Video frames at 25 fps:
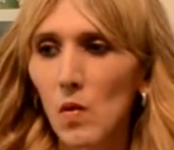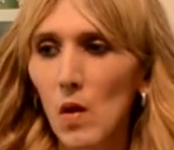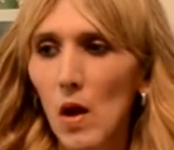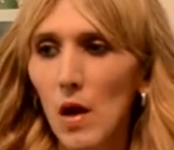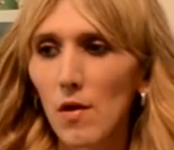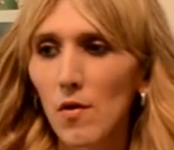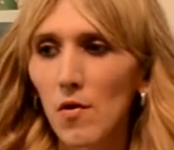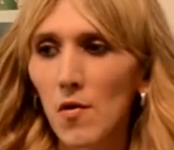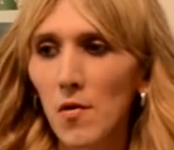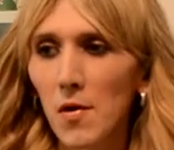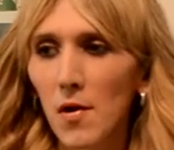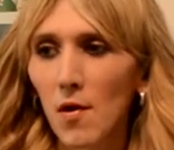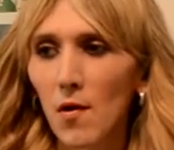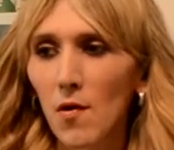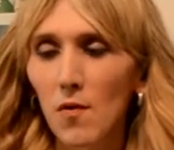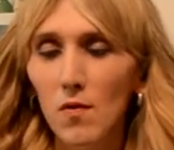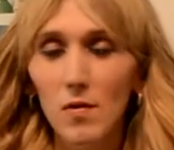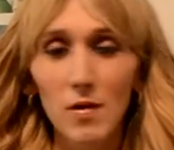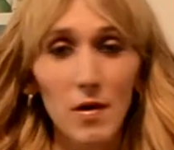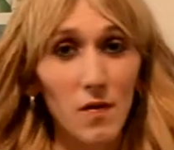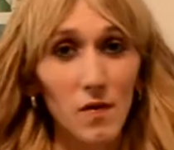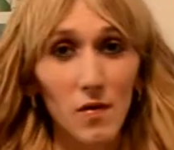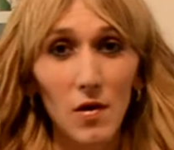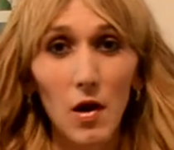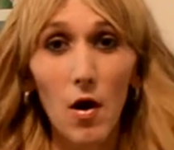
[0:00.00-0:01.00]
you know,
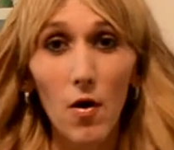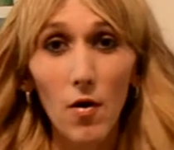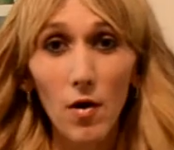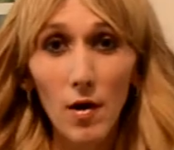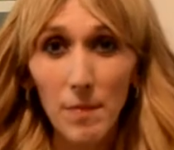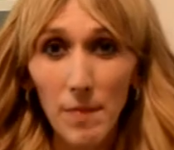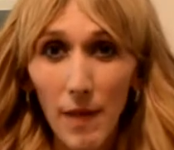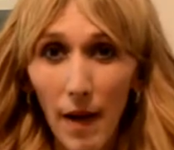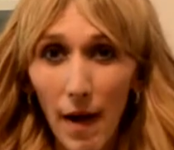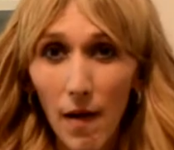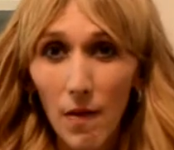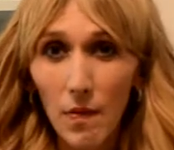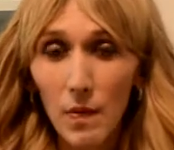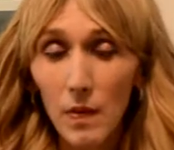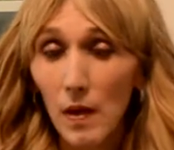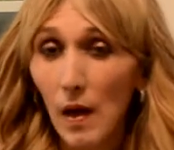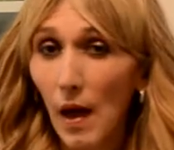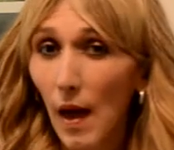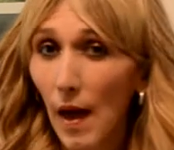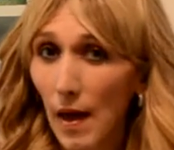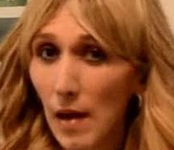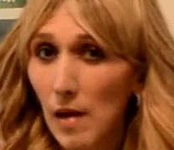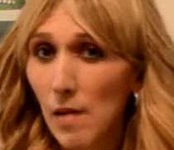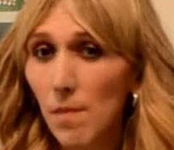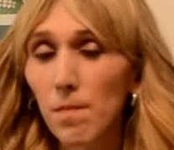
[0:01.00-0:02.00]
let's talk about the
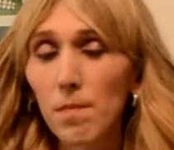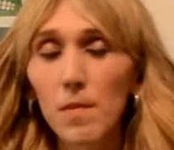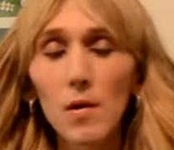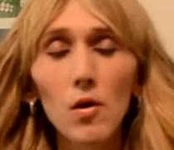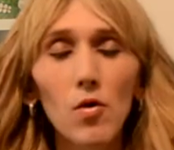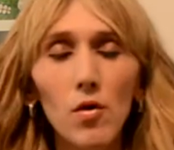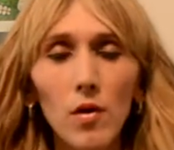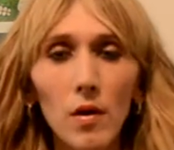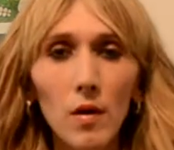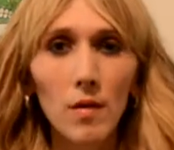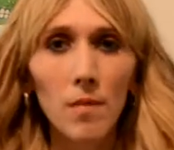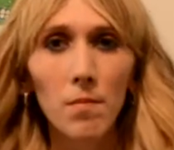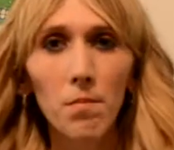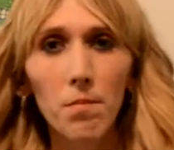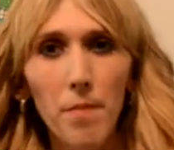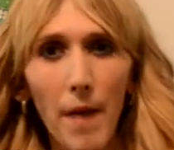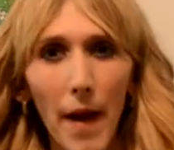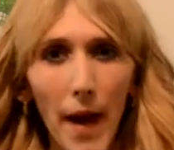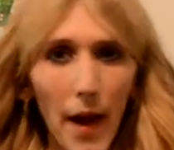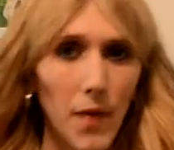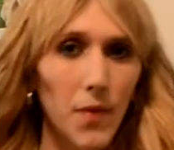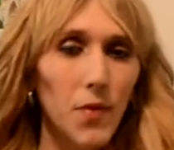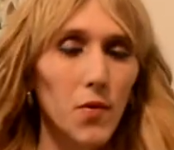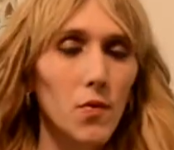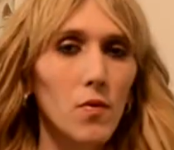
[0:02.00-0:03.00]
8 million
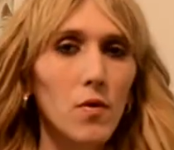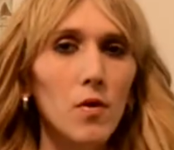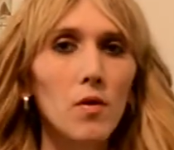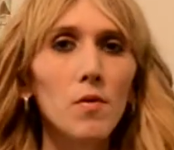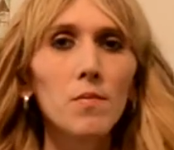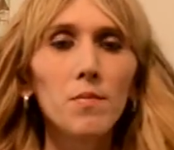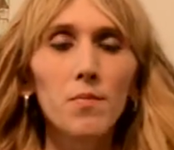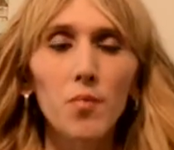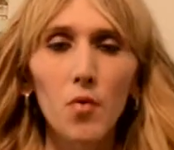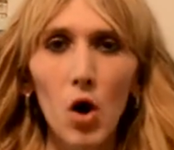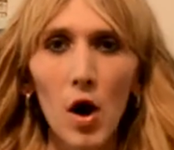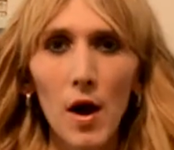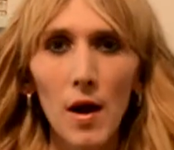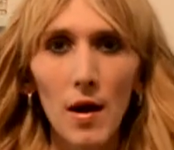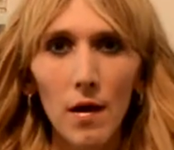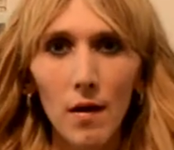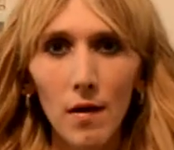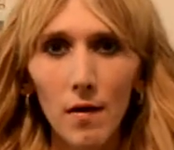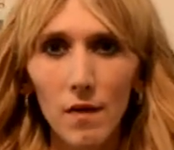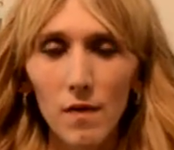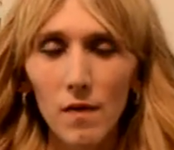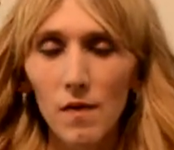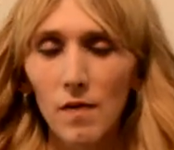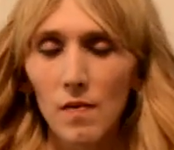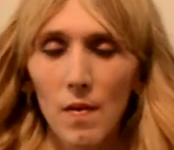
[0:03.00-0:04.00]
bathroom
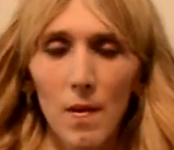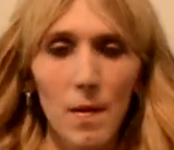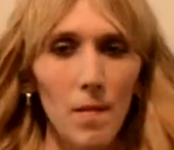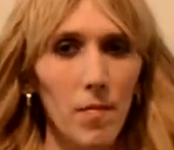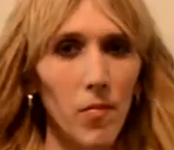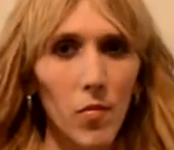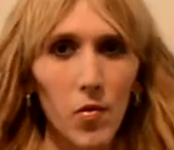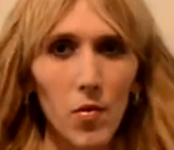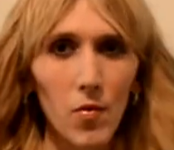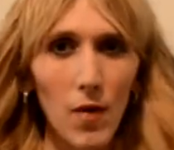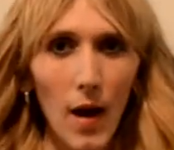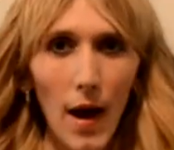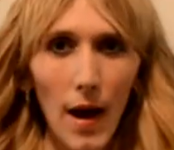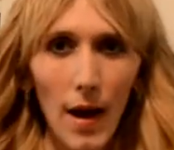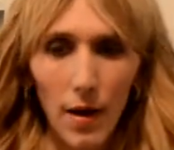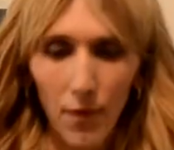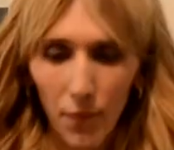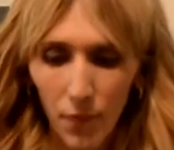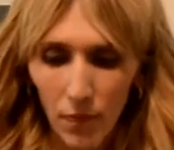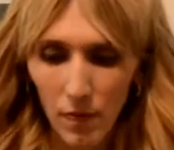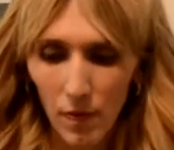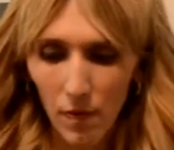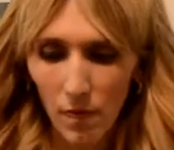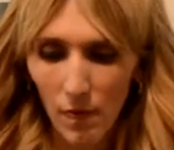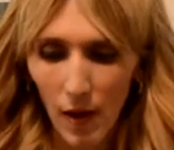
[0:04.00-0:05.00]
breaks that you have
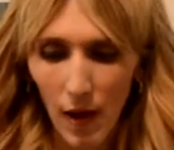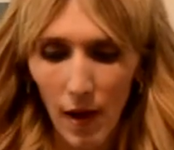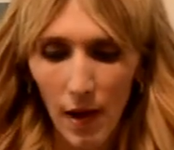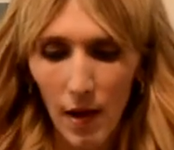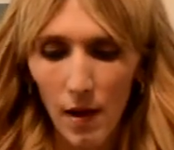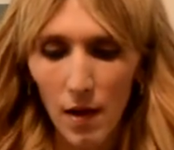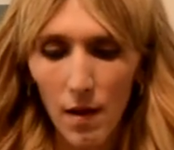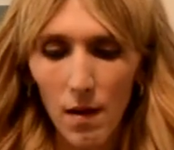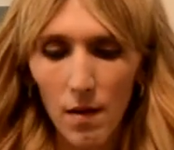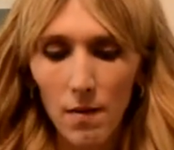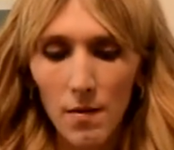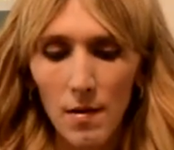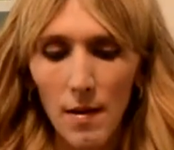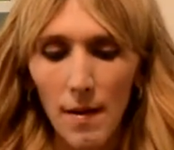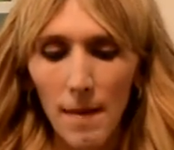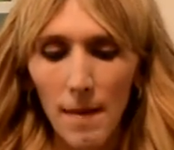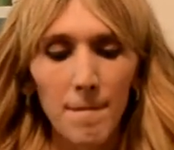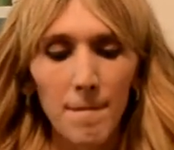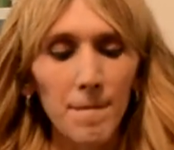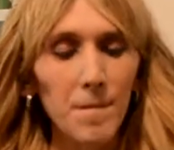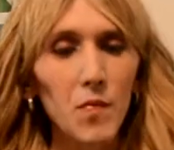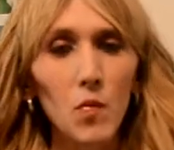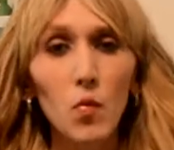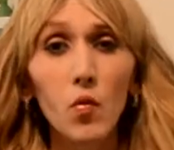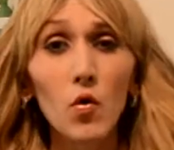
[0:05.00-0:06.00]
to take
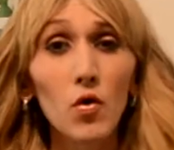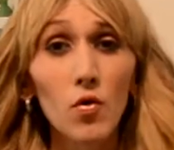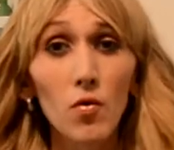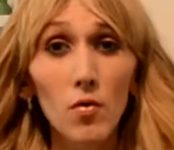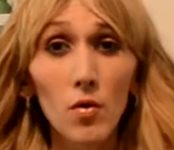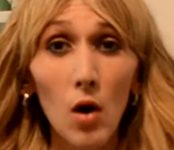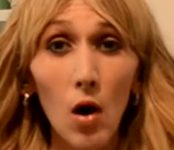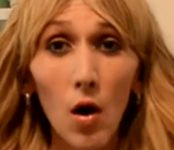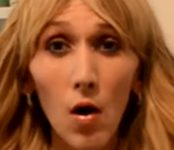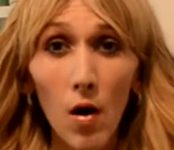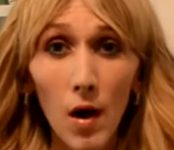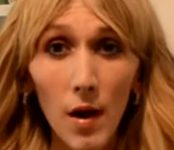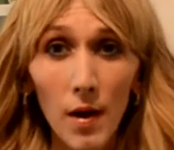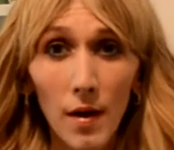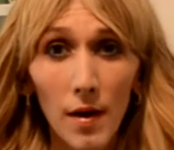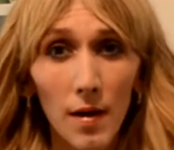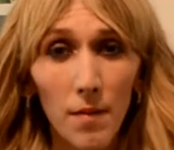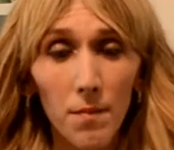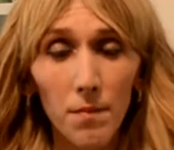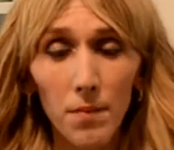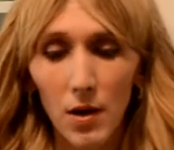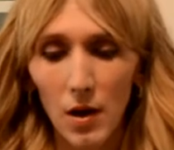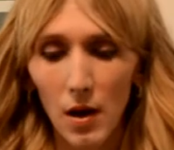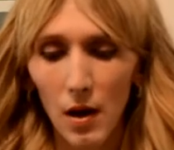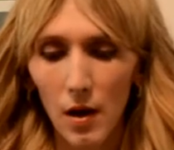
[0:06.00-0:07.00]
when you're on it
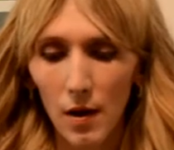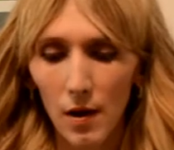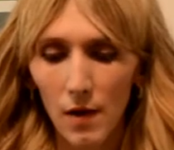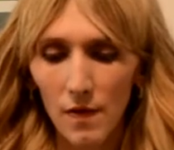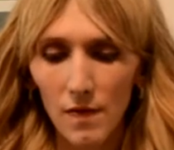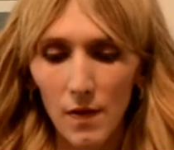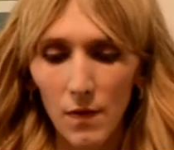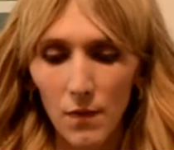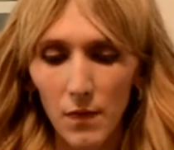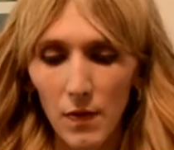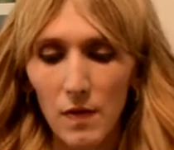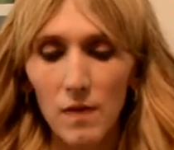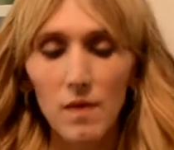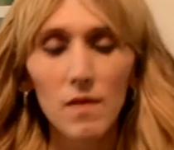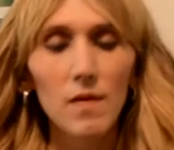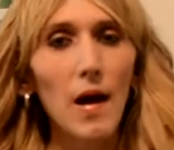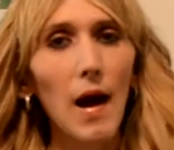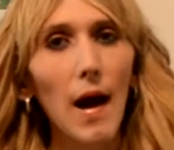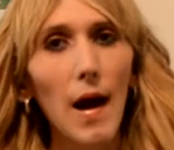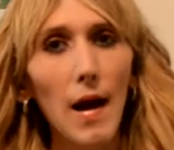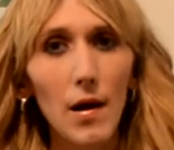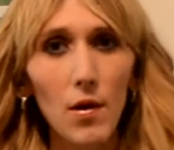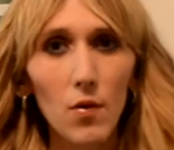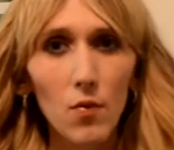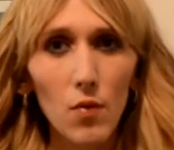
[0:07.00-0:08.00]
because of its
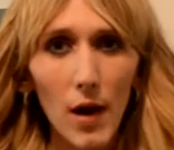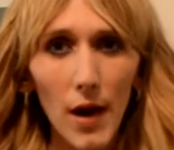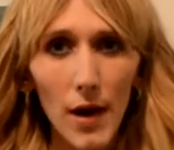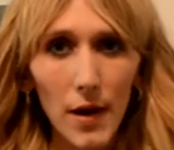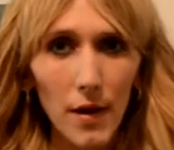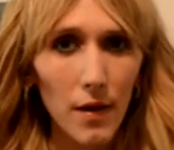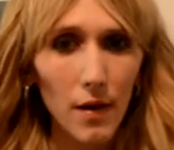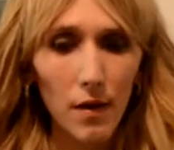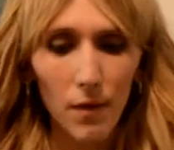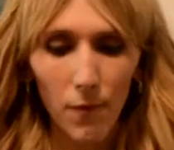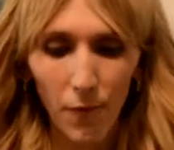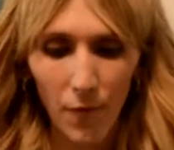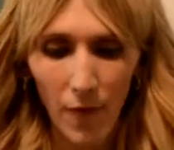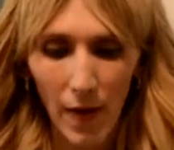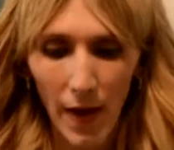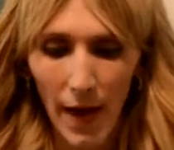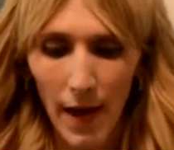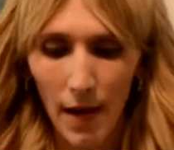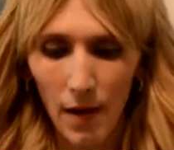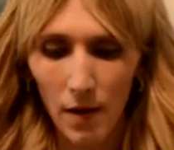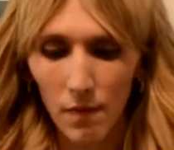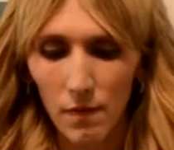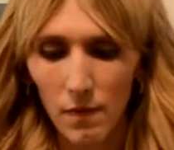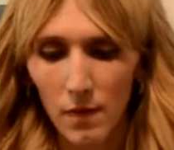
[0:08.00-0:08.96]
diuretic effect.